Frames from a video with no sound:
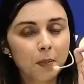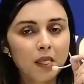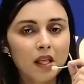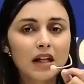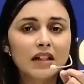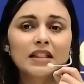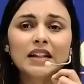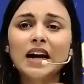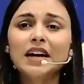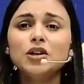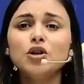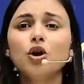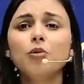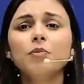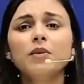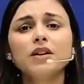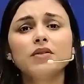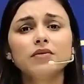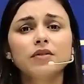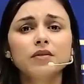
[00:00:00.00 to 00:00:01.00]
that
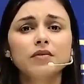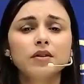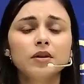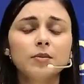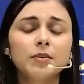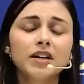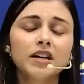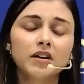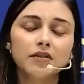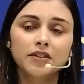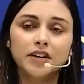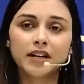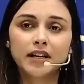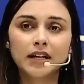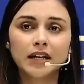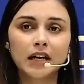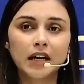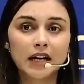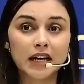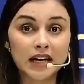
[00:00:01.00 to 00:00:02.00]
topic we will be covering
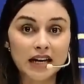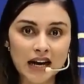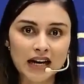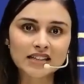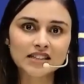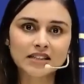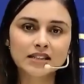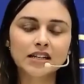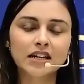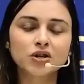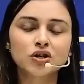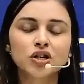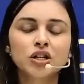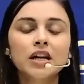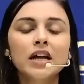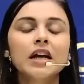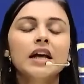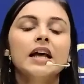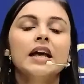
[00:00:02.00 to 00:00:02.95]
in our last session